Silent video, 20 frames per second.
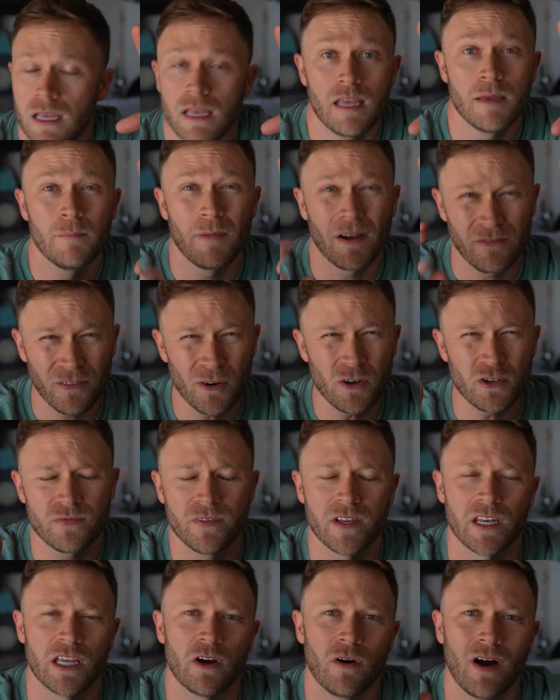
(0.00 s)
In my first
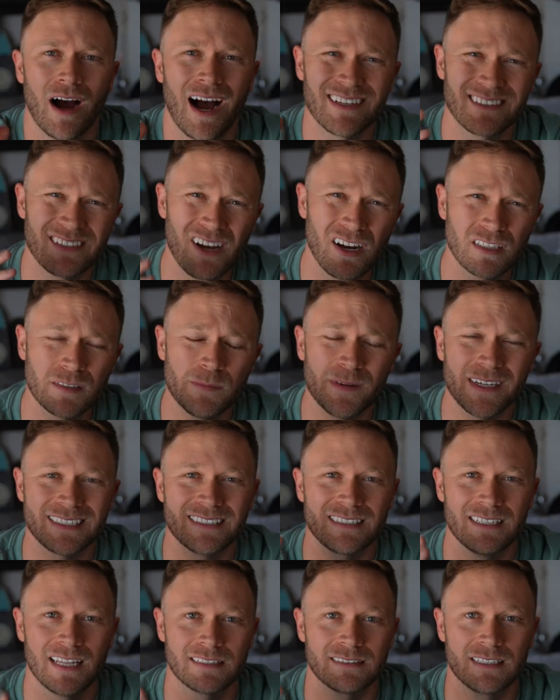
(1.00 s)
video, I talked about
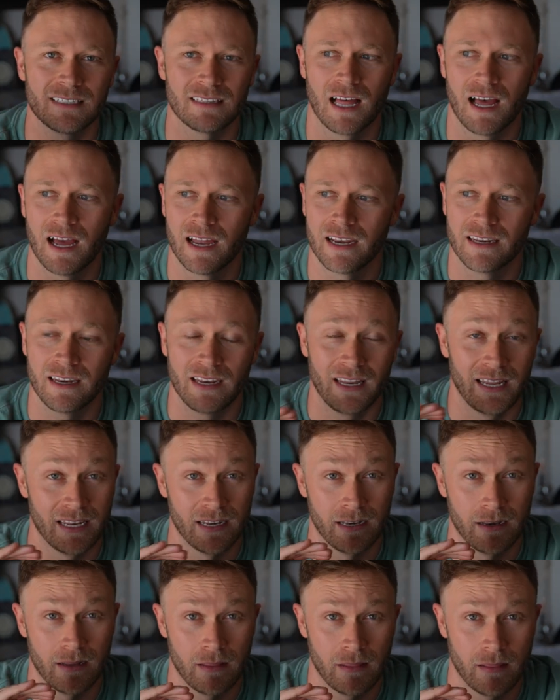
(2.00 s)
selecting line
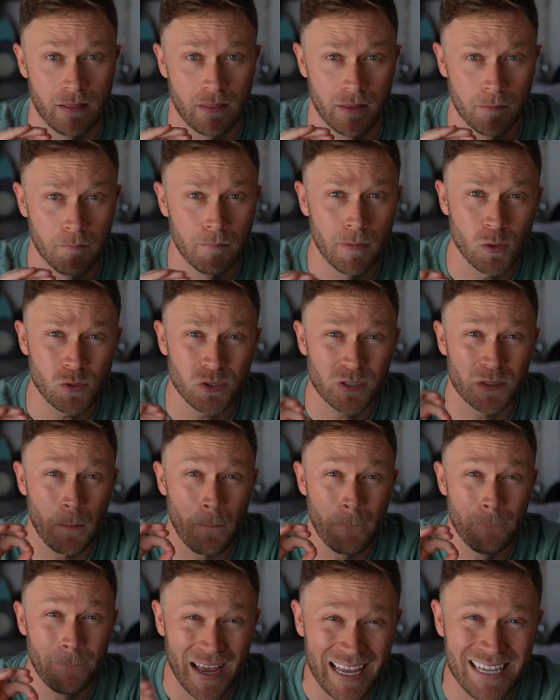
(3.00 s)
in the most
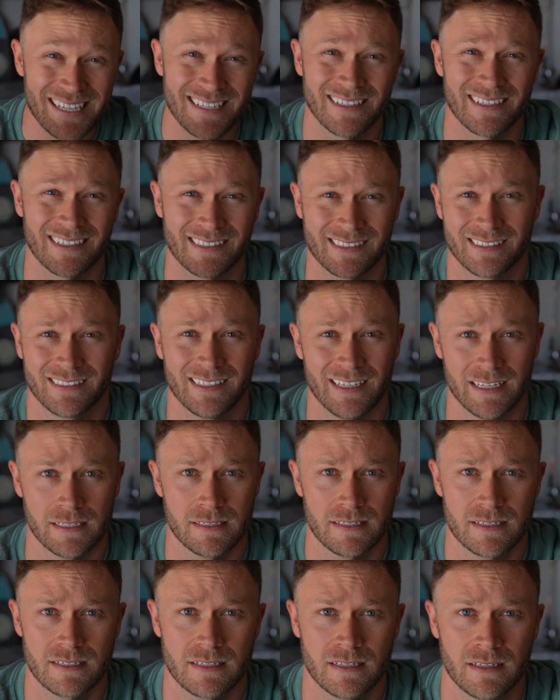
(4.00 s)
basic
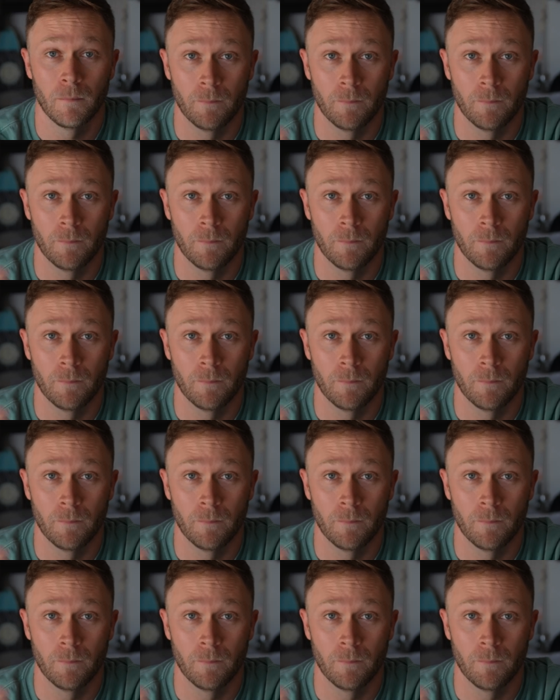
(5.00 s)
sense.